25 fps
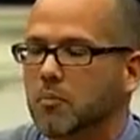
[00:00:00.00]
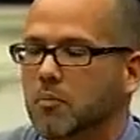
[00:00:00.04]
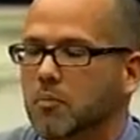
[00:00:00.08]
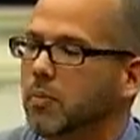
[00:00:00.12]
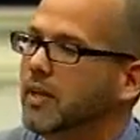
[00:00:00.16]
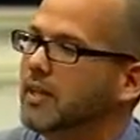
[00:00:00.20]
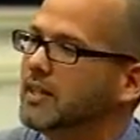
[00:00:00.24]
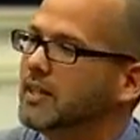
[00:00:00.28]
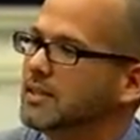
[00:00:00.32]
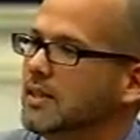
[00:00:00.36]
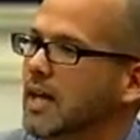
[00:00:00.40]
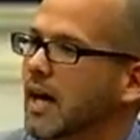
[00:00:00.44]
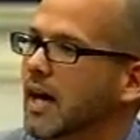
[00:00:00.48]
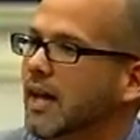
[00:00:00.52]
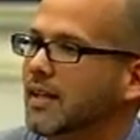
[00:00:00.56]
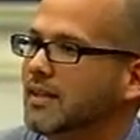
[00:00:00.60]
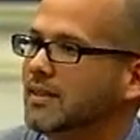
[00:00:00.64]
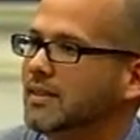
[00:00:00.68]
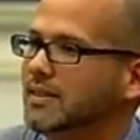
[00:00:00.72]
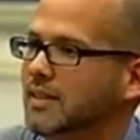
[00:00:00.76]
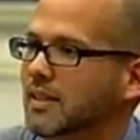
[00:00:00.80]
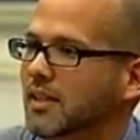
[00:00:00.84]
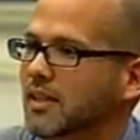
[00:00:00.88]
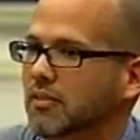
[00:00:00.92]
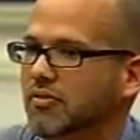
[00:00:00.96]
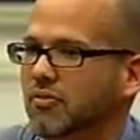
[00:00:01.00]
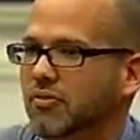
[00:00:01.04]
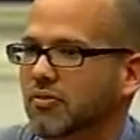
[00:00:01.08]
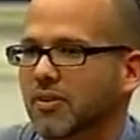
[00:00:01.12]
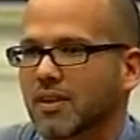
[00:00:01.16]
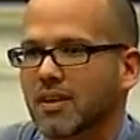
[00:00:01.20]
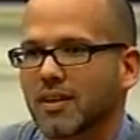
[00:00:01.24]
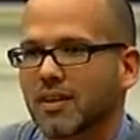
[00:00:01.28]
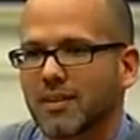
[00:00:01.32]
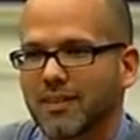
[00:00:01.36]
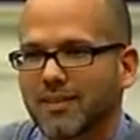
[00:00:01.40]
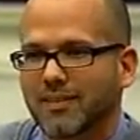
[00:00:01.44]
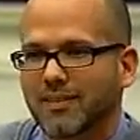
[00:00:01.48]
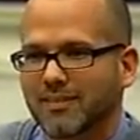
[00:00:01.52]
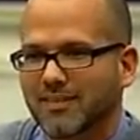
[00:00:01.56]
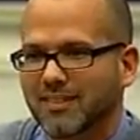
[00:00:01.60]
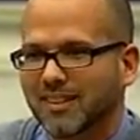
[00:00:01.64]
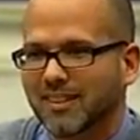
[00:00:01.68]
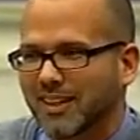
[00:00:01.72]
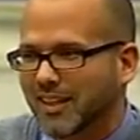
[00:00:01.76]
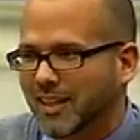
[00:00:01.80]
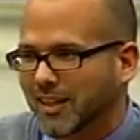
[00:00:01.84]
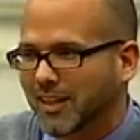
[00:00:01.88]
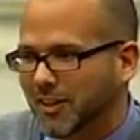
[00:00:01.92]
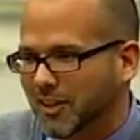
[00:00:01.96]
But it's not as if
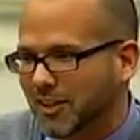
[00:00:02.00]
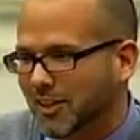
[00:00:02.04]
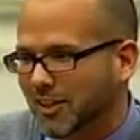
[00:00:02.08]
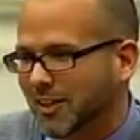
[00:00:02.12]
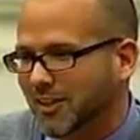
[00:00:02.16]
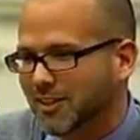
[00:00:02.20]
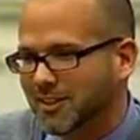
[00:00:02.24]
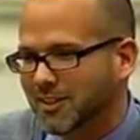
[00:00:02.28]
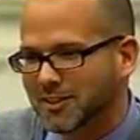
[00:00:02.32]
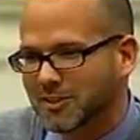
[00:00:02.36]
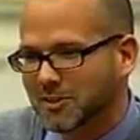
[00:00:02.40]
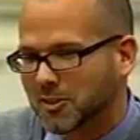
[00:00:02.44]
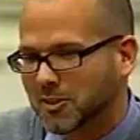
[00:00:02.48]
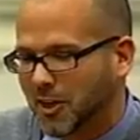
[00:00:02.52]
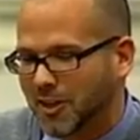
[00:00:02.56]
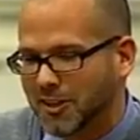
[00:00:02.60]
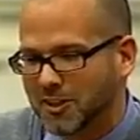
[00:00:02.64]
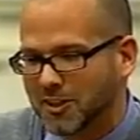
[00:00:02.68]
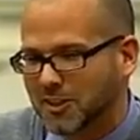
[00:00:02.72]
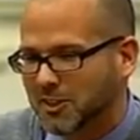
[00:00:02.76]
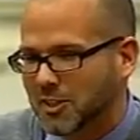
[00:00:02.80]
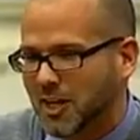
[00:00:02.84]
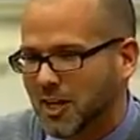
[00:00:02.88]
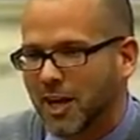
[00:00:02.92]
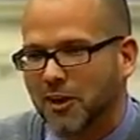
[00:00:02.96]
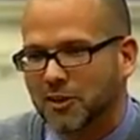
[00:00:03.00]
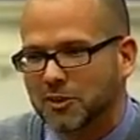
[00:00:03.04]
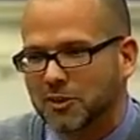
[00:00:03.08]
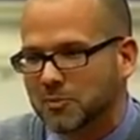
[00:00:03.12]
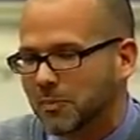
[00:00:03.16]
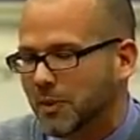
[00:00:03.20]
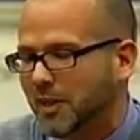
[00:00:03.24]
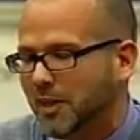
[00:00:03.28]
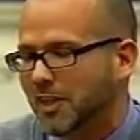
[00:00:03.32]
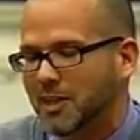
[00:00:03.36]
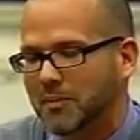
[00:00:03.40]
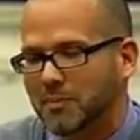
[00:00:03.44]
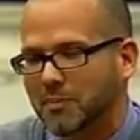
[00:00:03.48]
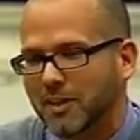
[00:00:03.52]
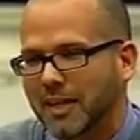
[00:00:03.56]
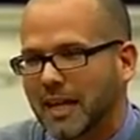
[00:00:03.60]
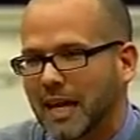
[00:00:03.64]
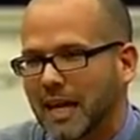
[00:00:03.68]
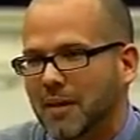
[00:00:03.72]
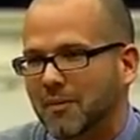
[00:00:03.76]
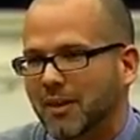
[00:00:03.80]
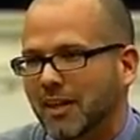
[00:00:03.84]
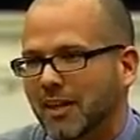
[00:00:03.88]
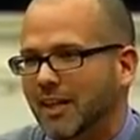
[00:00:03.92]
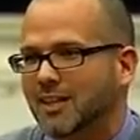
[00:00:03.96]
it's a child's picking up a
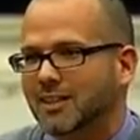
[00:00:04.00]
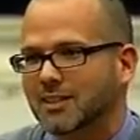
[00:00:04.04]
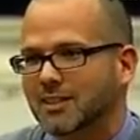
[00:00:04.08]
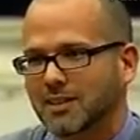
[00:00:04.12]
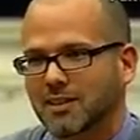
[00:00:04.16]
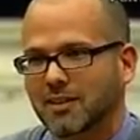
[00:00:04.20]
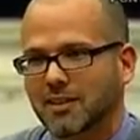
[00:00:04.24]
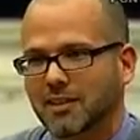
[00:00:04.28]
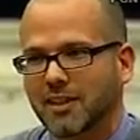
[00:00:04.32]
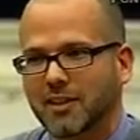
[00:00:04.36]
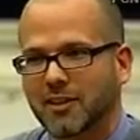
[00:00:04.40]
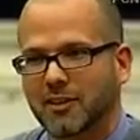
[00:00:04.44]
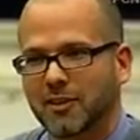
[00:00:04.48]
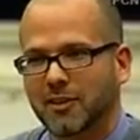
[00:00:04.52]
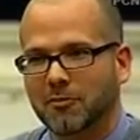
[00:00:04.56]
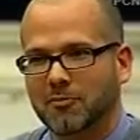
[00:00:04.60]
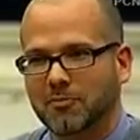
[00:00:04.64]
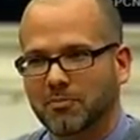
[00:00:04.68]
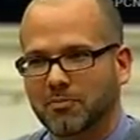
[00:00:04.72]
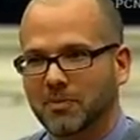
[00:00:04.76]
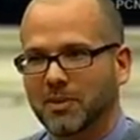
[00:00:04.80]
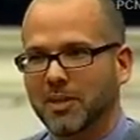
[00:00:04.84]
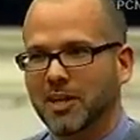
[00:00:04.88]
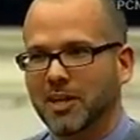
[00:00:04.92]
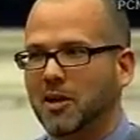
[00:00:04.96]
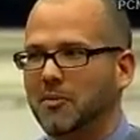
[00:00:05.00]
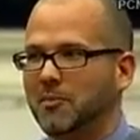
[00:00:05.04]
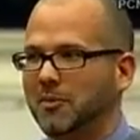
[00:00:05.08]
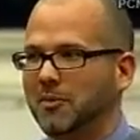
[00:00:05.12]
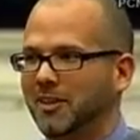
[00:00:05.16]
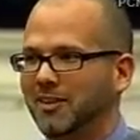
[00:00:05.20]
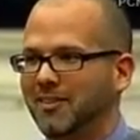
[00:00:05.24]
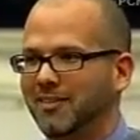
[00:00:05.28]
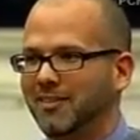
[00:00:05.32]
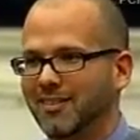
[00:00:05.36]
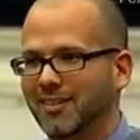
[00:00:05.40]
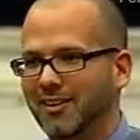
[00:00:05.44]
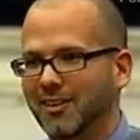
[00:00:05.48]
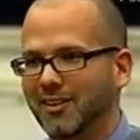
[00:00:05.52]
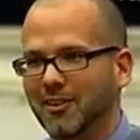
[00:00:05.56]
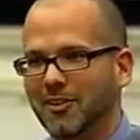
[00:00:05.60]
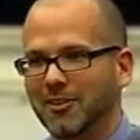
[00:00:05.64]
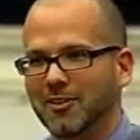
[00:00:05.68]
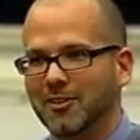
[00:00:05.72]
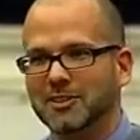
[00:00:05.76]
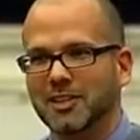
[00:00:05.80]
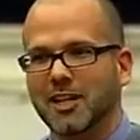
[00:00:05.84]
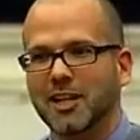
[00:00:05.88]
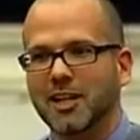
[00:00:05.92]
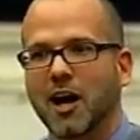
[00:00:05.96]
game and instantly they're becoming,
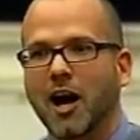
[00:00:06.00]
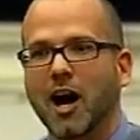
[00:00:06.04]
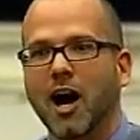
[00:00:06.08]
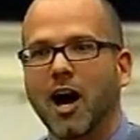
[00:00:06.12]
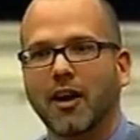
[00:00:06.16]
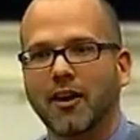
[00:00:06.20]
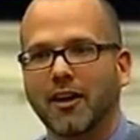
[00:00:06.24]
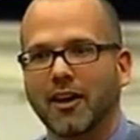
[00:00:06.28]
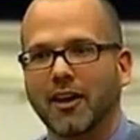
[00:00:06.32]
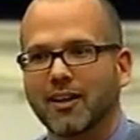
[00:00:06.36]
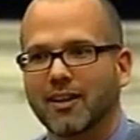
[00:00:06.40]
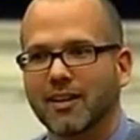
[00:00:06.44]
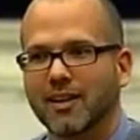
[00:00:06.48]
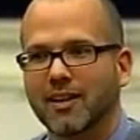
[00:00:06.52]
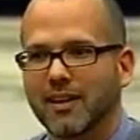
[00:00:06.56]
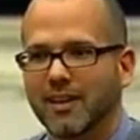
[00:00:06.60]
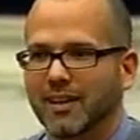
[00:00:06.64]
psychotic.